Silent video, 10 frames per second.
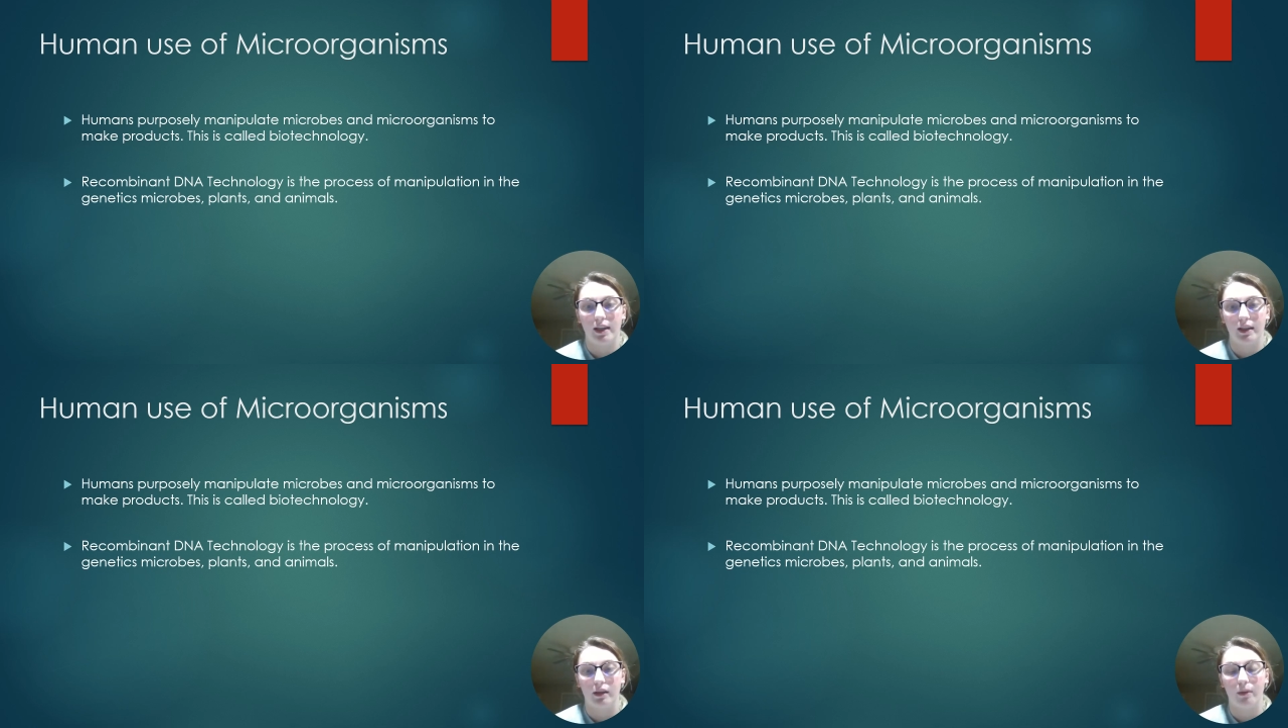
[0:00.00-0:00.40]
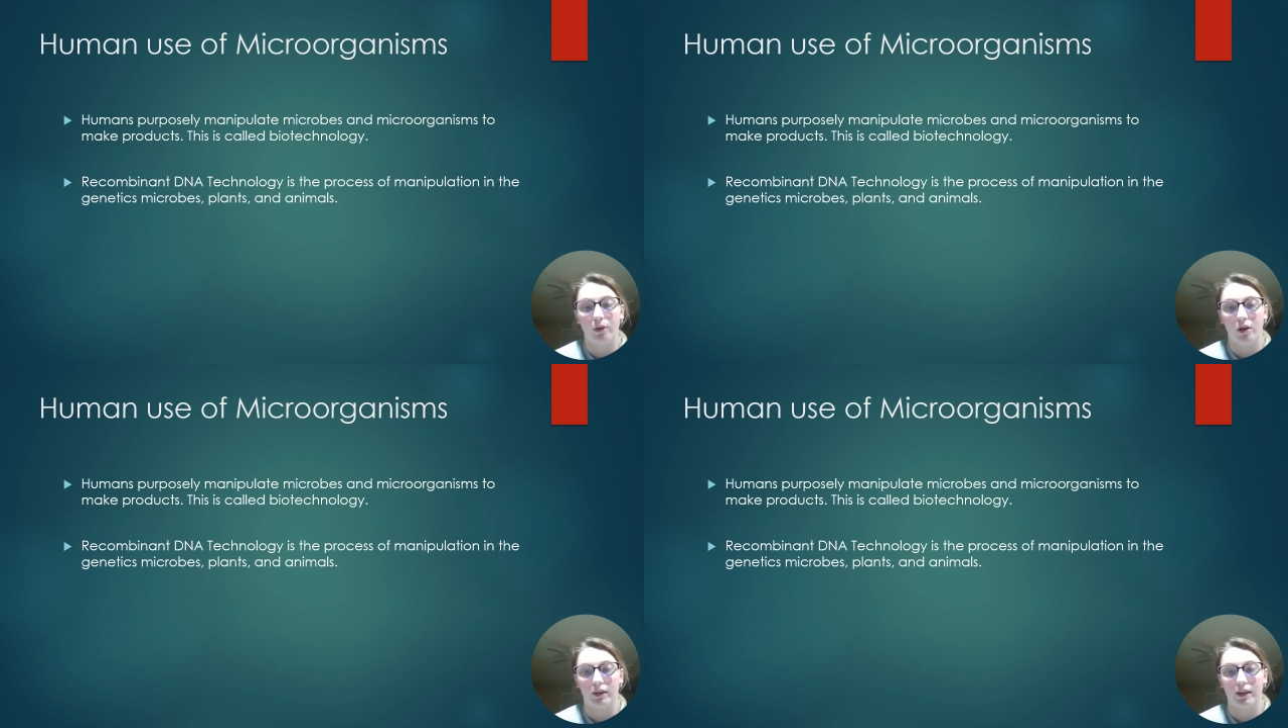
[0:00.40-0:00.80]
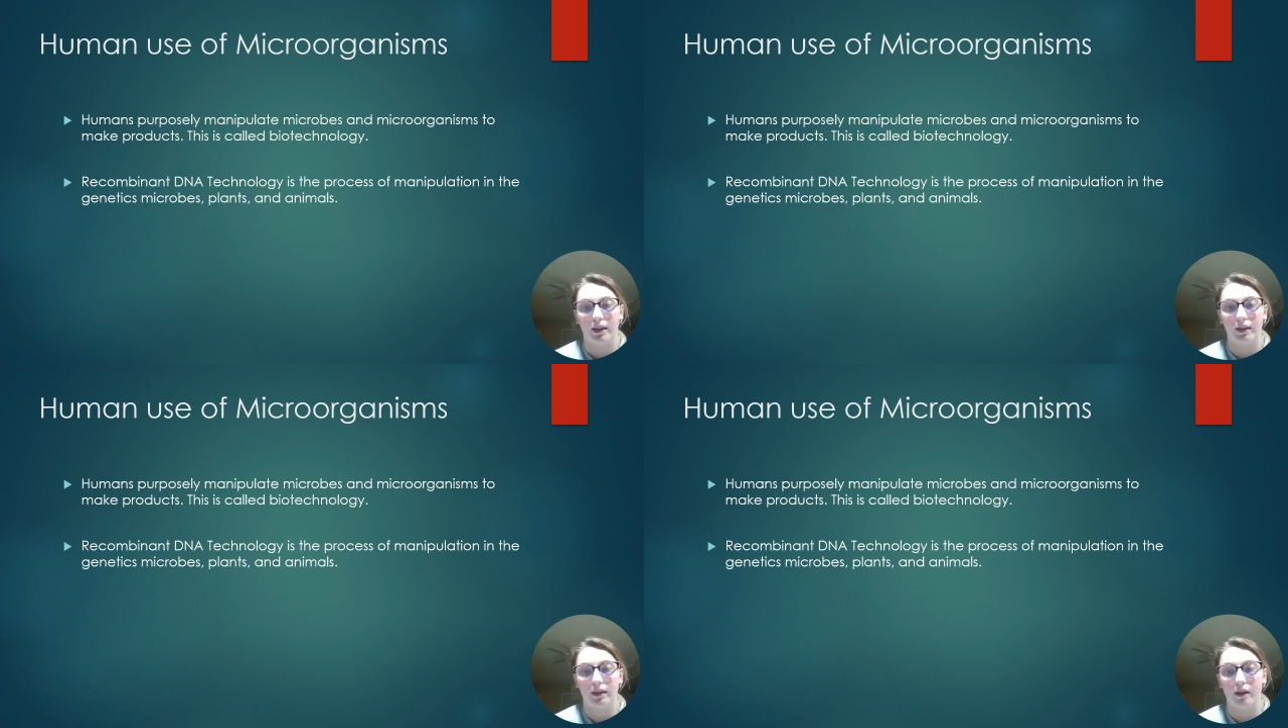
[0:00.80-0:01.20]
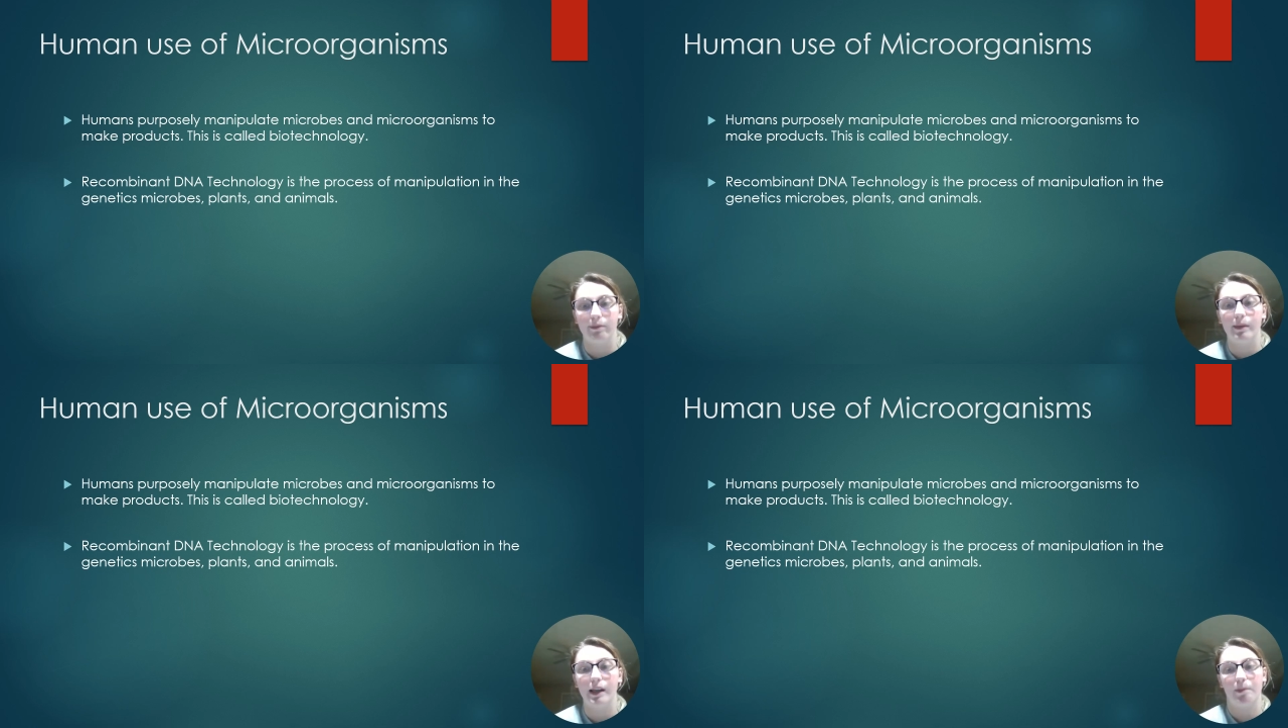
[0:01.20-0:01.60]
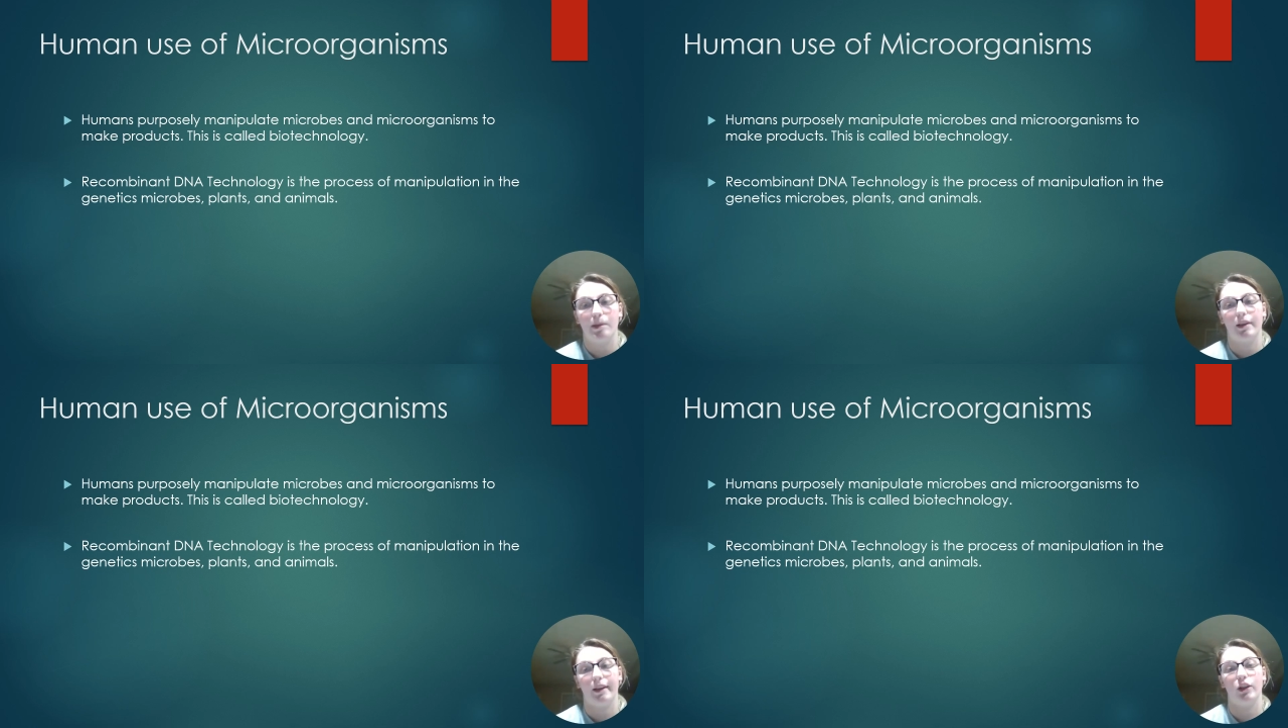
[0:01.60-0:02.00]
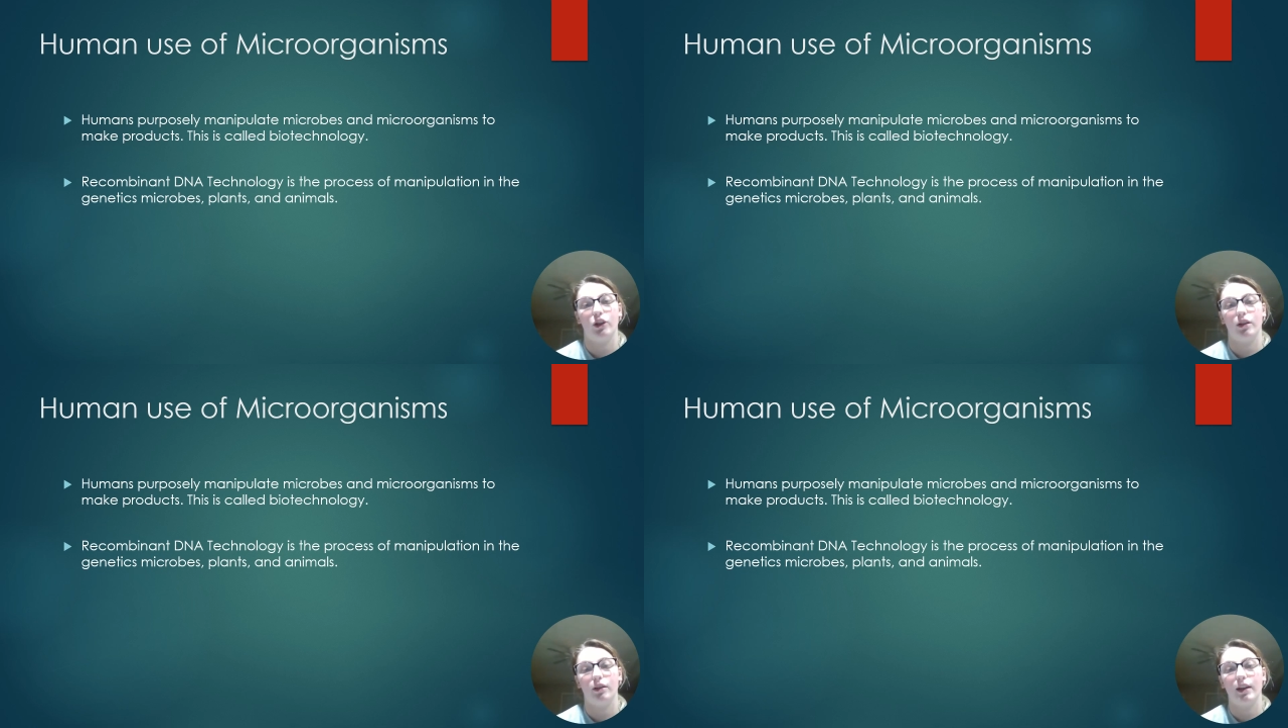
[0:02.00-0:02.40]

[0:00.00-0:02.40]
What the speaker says: is the process of manipulation